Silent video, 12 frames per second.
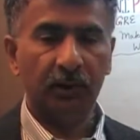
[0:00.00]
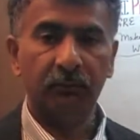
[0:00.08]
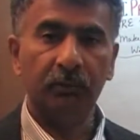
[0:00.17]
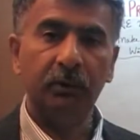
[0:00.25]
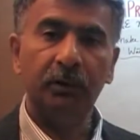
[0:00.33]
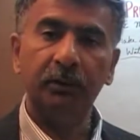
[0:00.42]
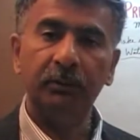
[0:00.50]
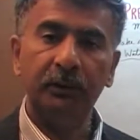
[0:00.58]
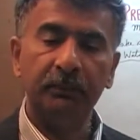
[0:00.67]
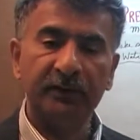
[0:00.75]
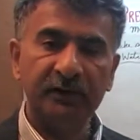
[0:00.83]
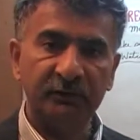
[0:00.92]
We'll deal with the
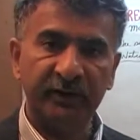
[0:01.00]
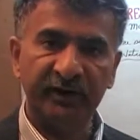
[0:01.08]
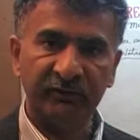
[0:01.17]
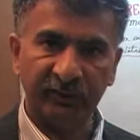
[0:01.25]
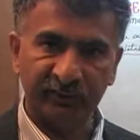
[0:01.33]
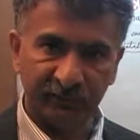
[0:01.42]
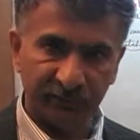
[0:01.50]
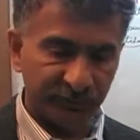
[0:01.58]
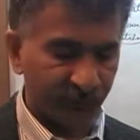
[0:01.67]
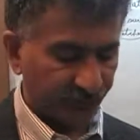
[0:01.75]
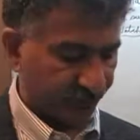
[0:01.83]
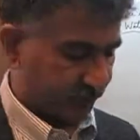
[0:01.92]
piecewise function
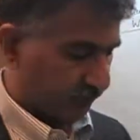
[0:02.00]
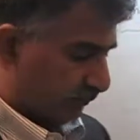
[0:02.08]
first.